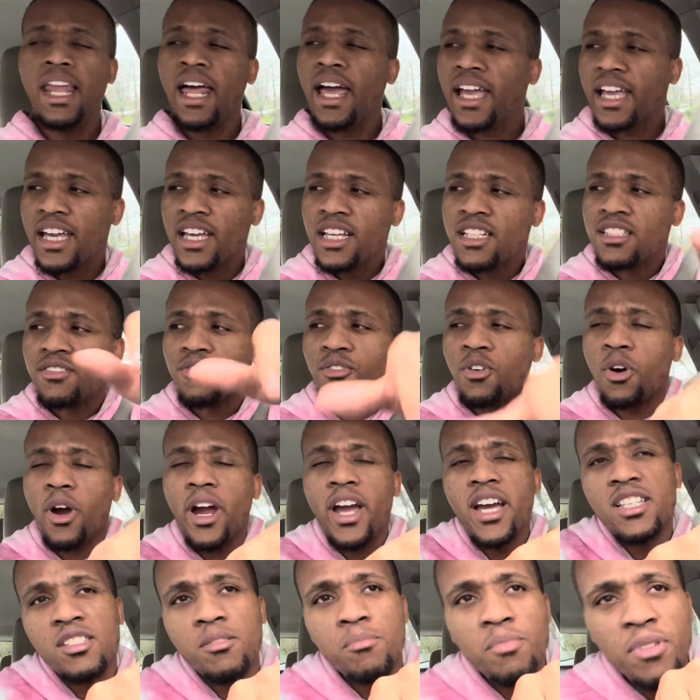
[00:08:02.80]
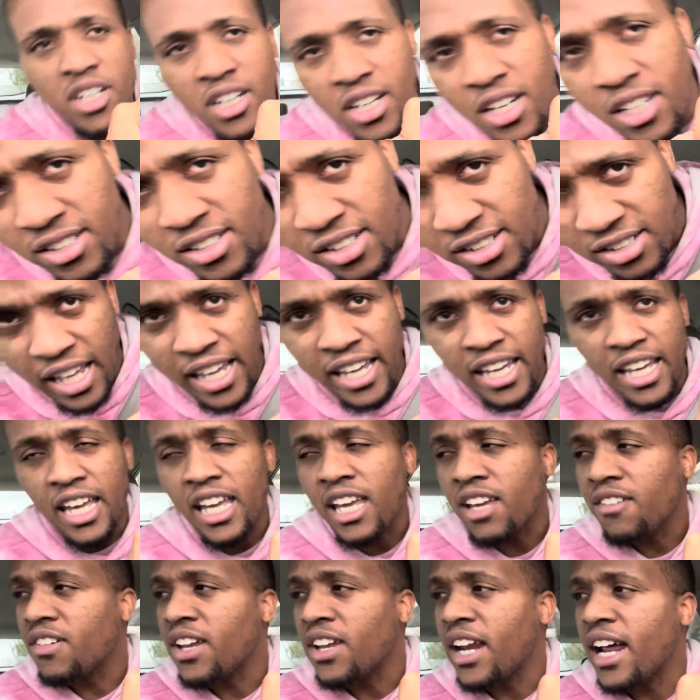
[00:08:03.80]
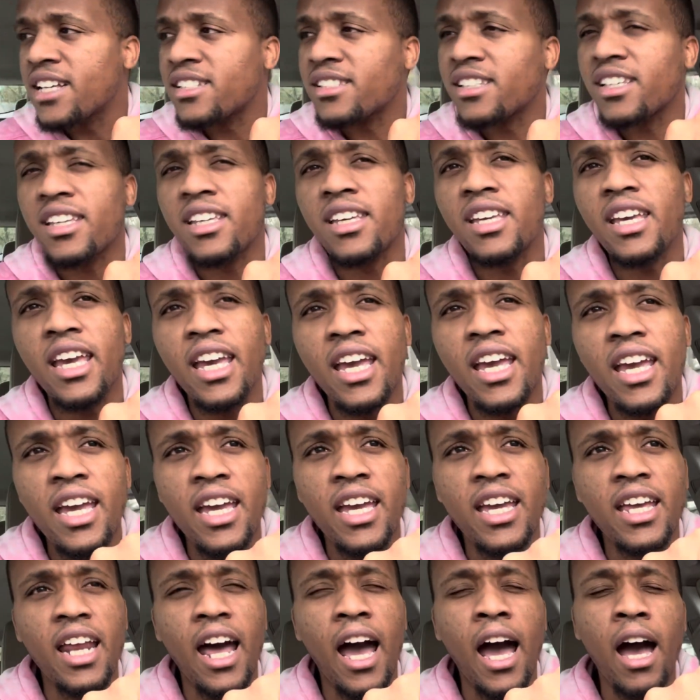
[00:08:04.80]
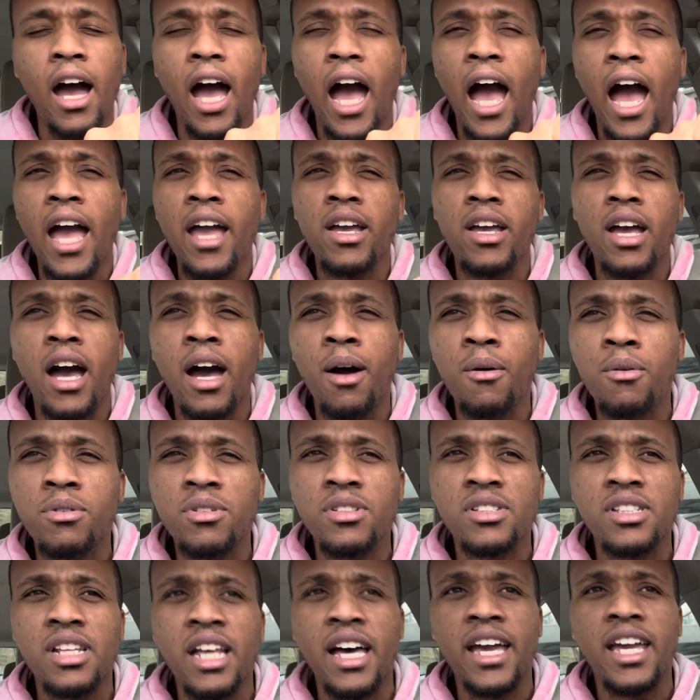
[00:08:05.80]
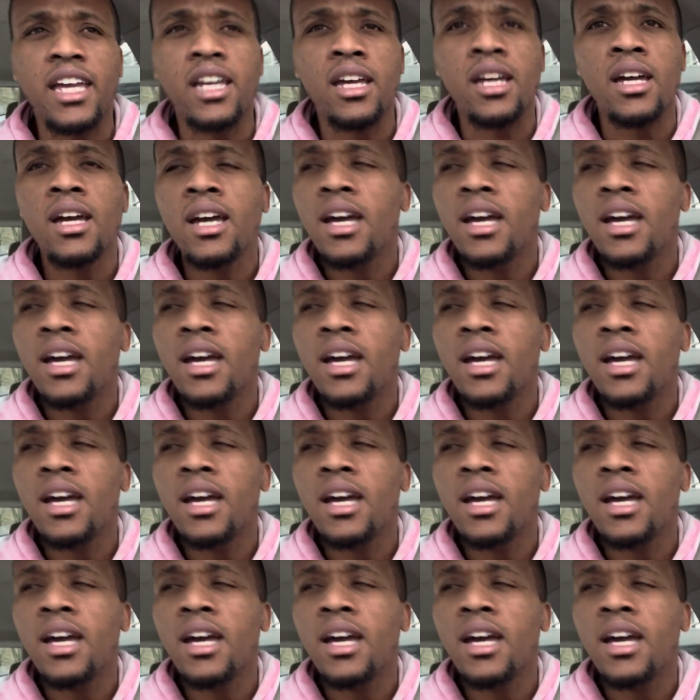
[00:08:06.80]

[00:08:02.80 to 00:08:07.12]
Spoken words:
it's crazy, because it's like, even as a kid, I was like,